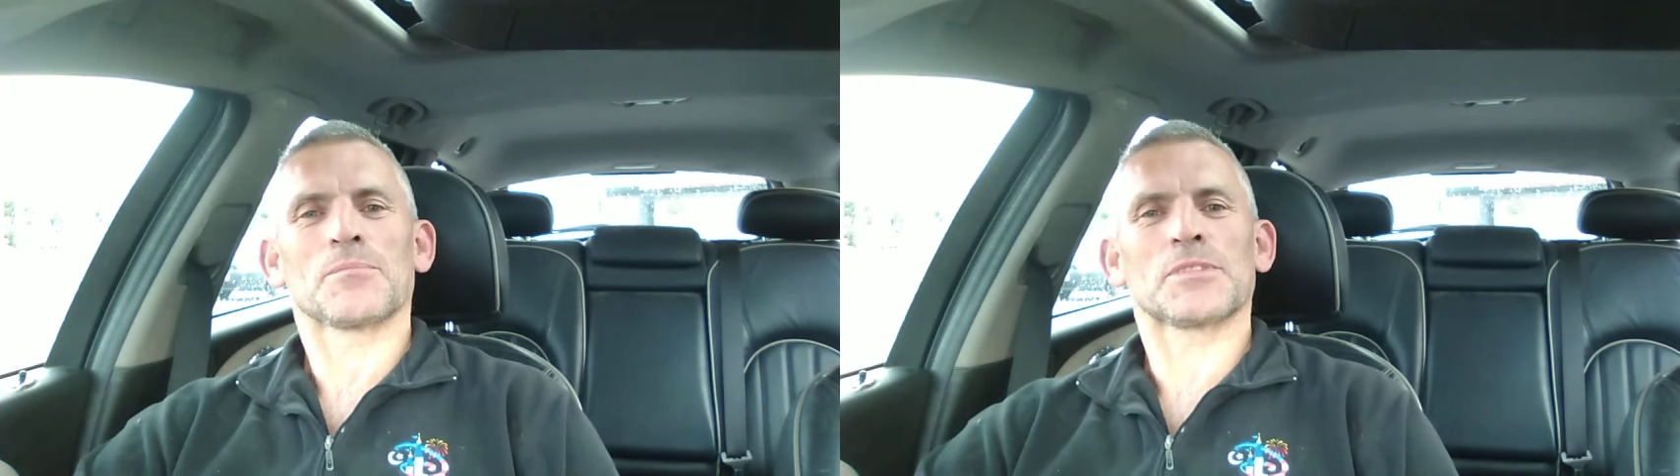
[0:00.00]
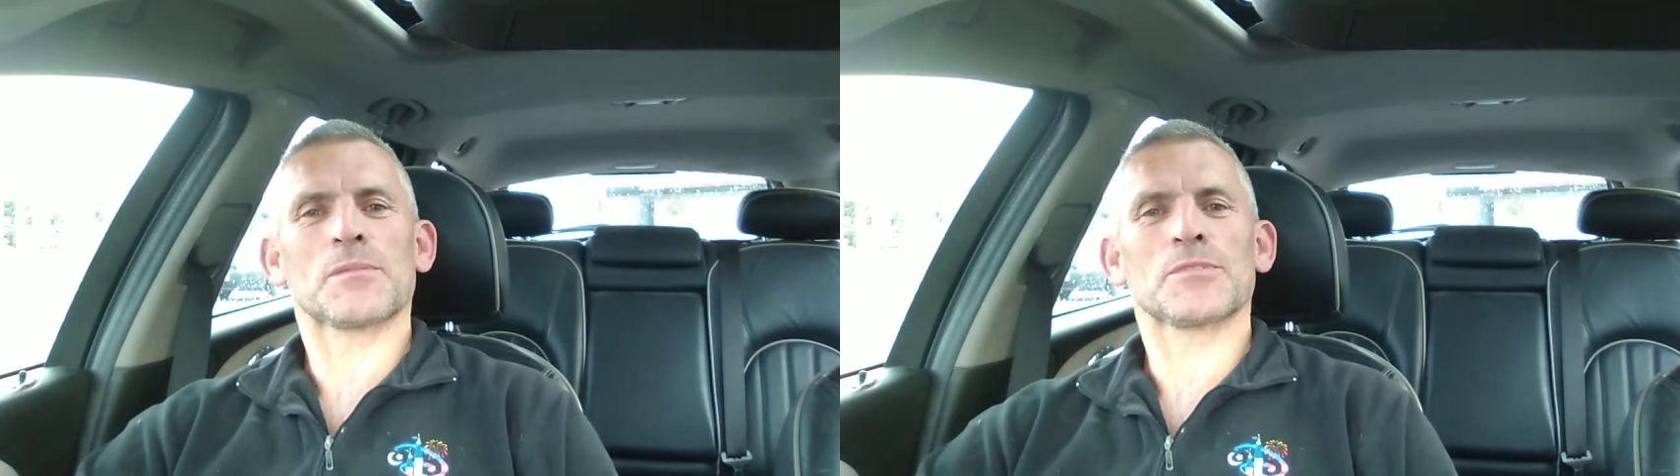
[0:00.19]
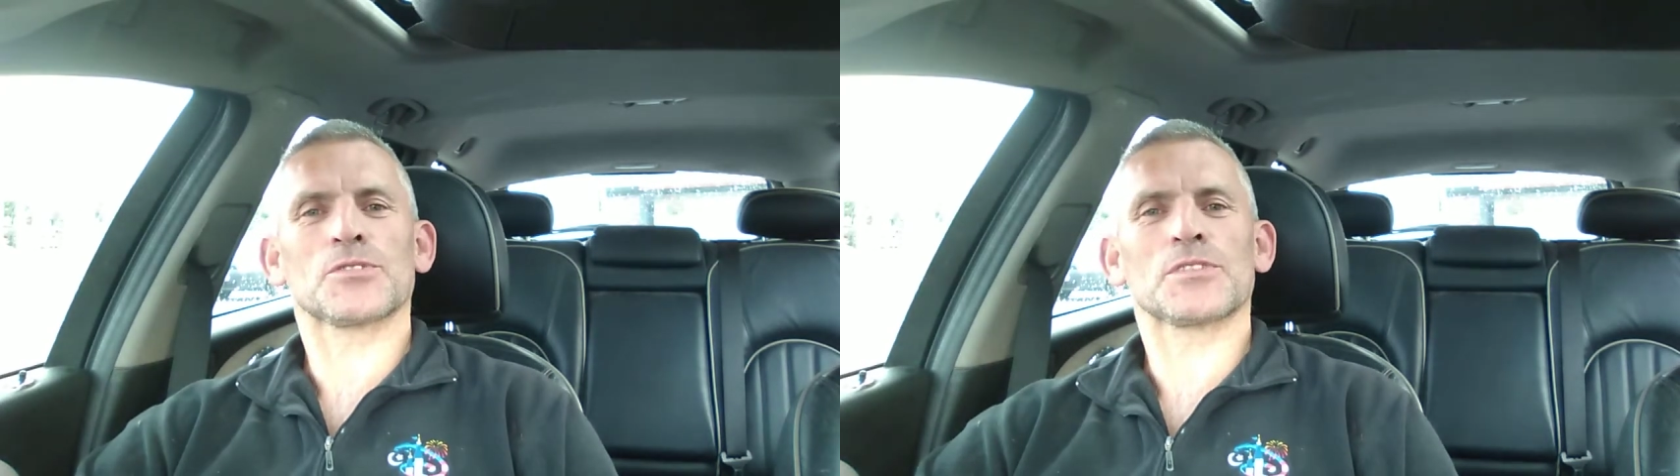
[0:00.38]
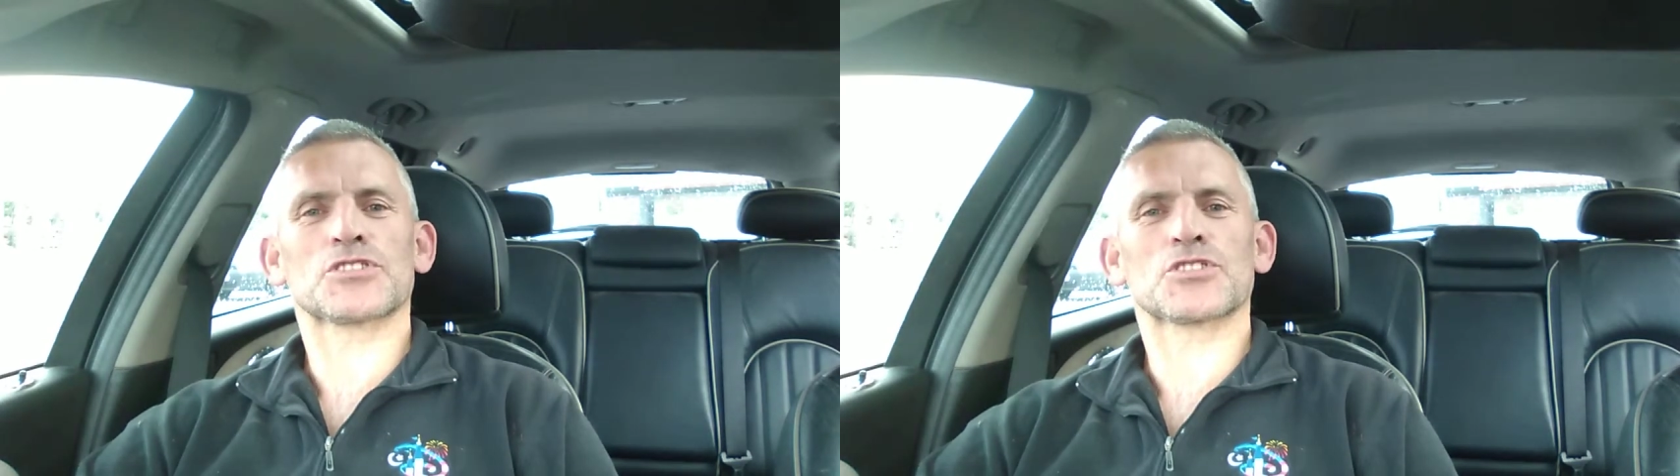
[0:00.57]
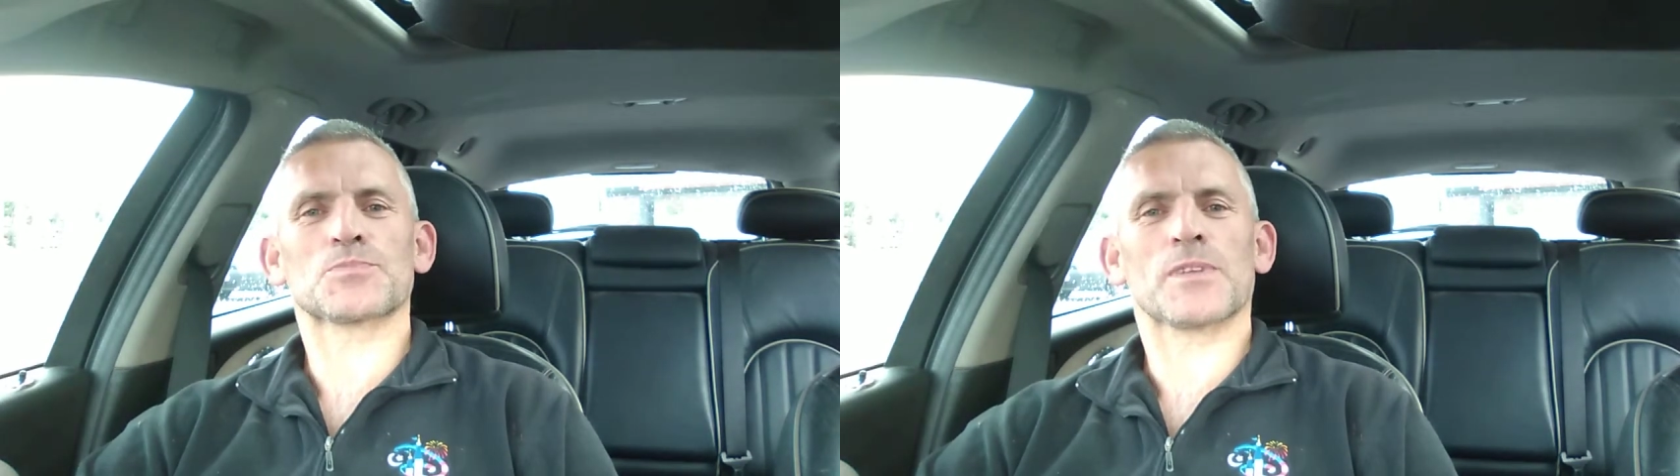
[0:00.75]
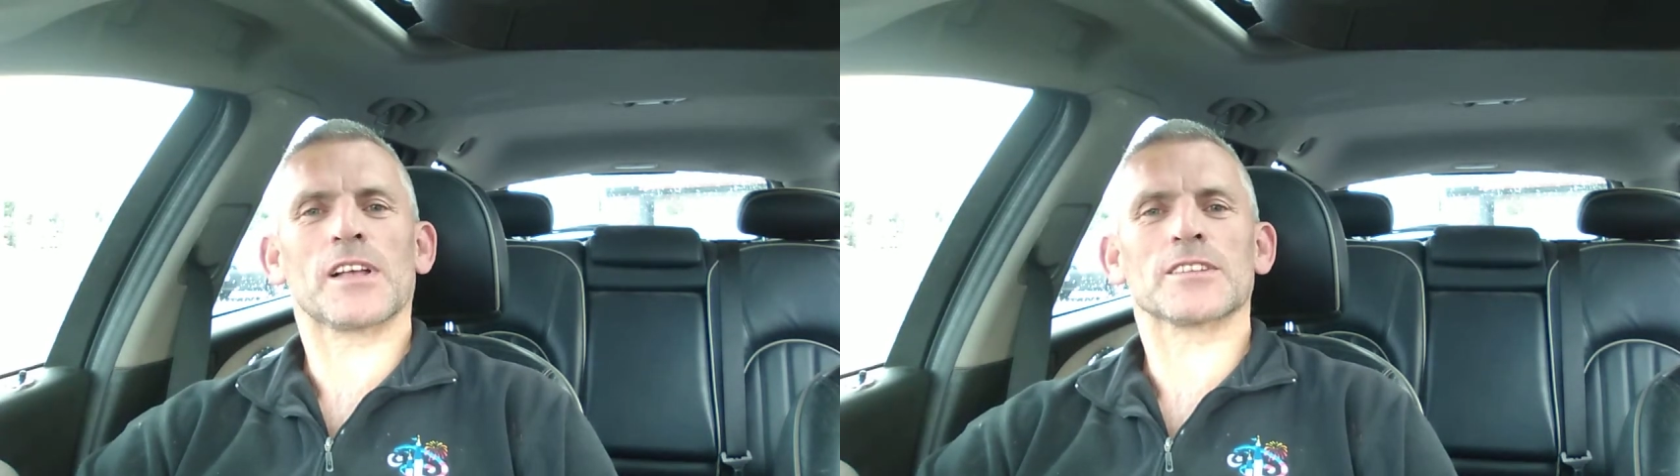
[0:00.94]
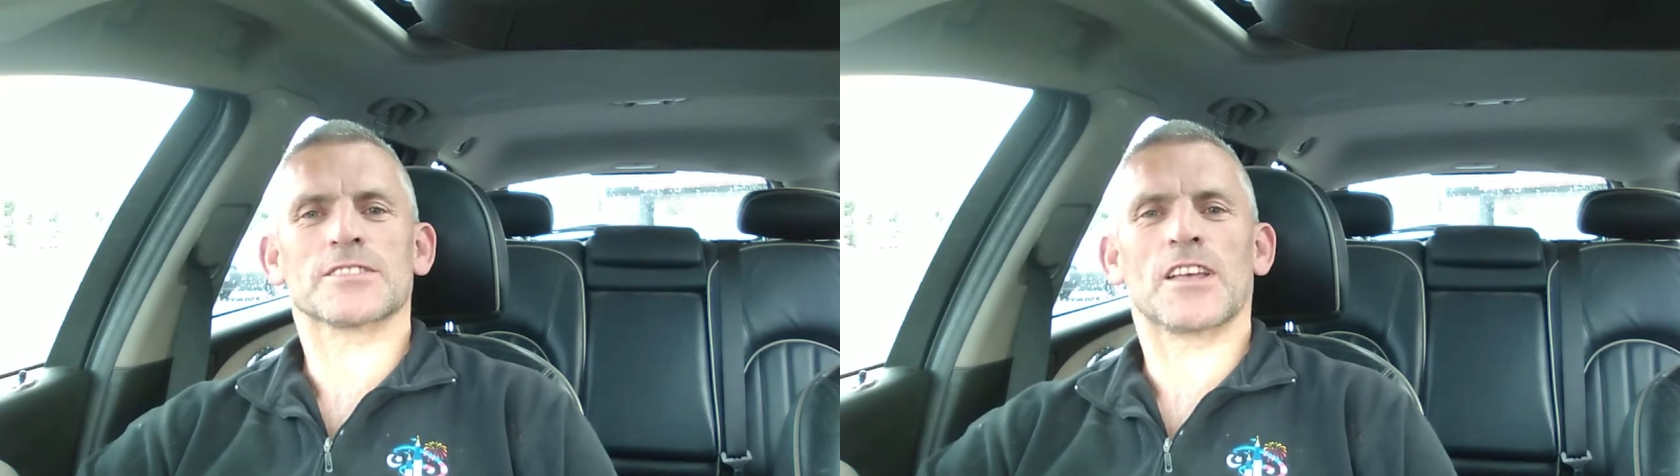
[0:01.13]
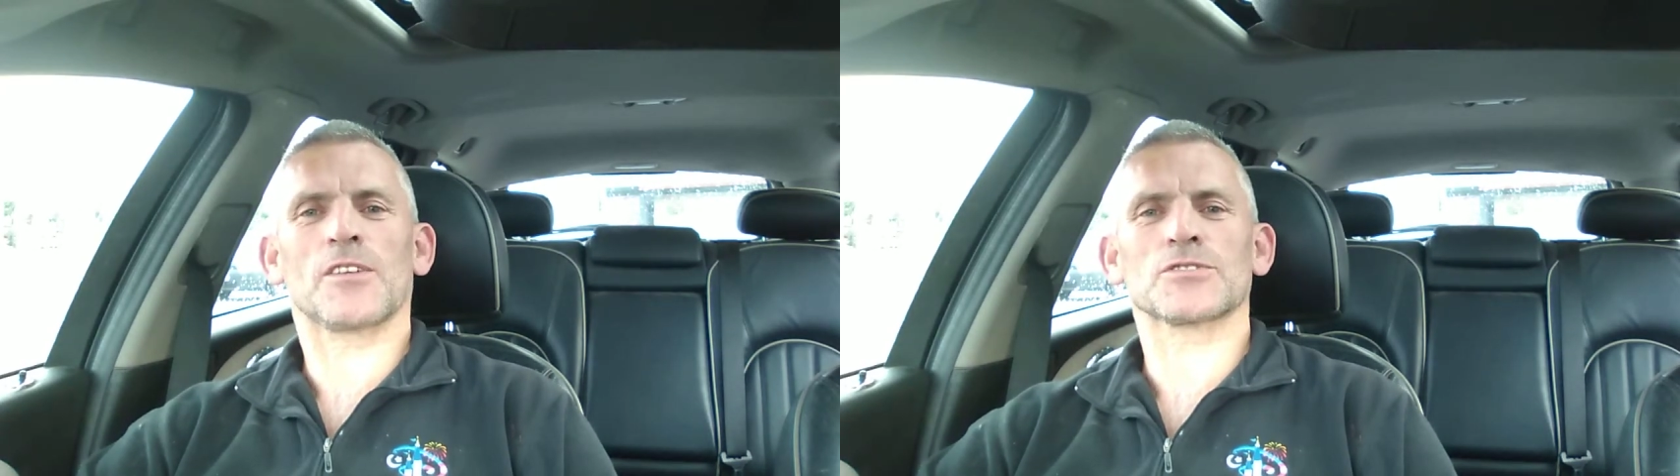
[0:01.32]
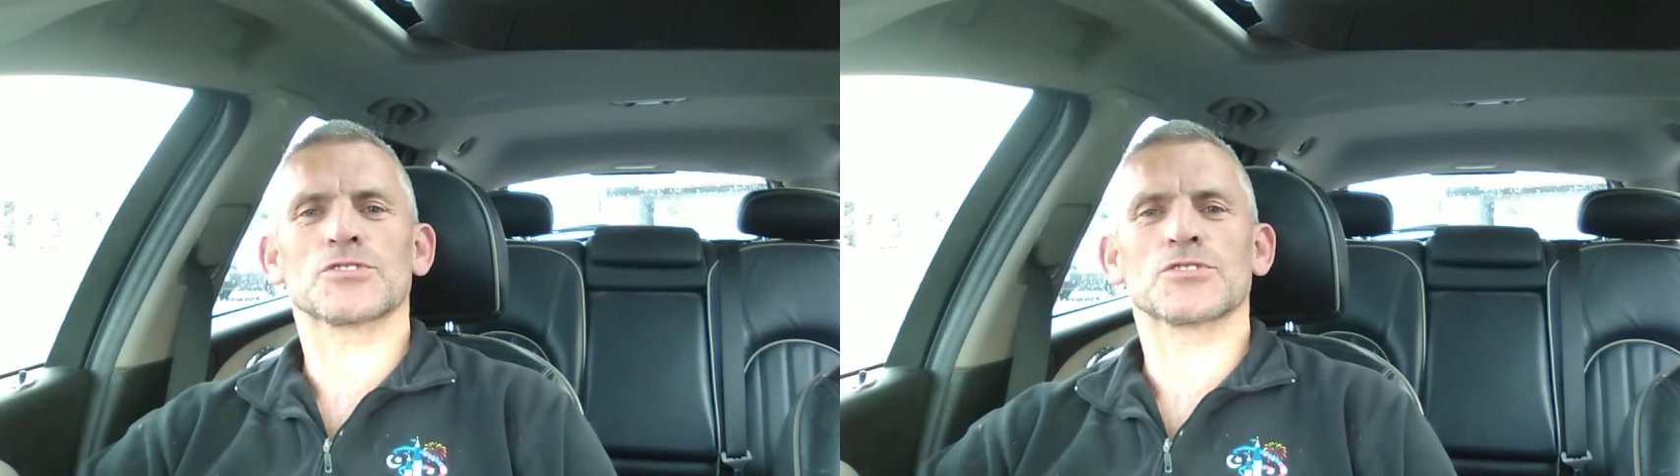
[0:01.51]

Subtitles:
But then we do need to just be ourselves